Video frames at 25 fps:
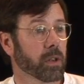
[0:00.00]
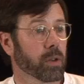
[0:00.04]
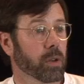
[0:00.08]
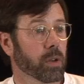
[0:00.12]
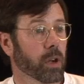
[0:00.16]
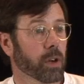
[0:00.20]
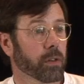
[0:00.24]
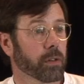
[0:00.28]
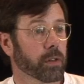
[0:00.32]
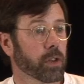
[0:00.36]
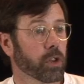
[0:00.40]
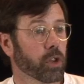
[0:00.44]

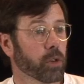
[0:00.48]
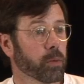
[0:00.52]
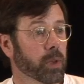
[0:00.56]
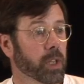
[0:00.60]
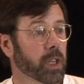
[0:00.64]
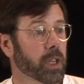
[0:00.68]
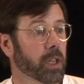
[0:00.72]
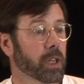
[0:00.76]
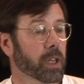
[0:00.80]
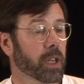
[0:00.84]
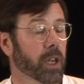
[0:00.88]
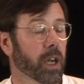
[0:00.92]
of a human
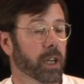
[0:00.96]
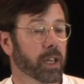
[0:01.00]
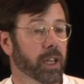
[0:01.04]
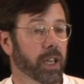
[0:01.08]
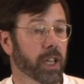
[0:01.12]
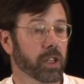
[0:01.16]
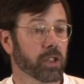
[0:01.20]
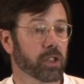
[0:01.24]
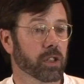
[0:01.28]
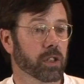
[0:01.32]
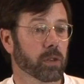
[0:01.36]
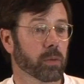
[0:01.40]

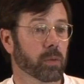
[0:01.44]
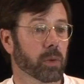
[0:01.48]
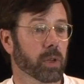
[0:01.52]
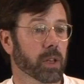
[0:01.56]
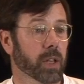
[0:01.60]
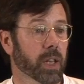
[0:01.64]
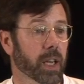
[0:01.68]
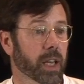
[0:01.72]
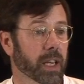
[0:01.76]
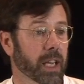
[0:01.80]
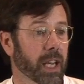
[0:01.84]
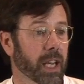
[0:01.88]
incarnation when that